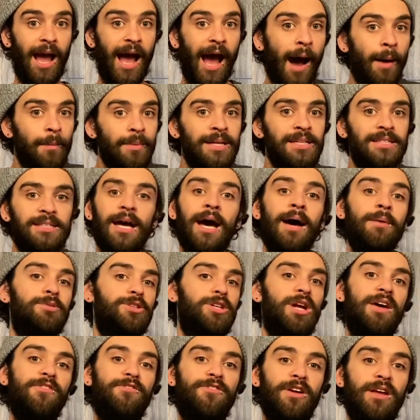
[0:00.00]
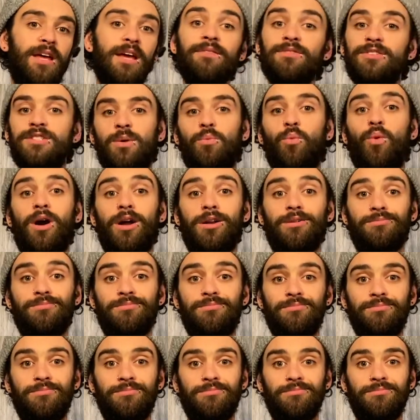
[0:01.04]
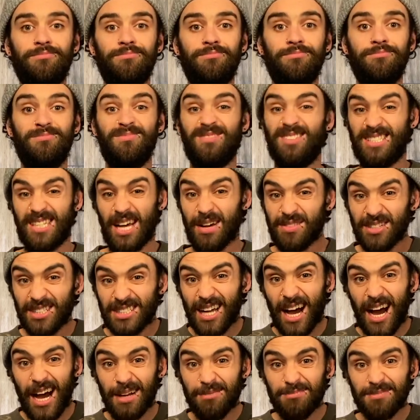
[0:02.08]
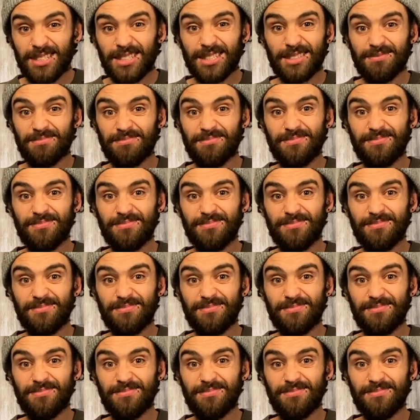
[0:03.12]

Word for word: how many times should I forgive someone? Seven times?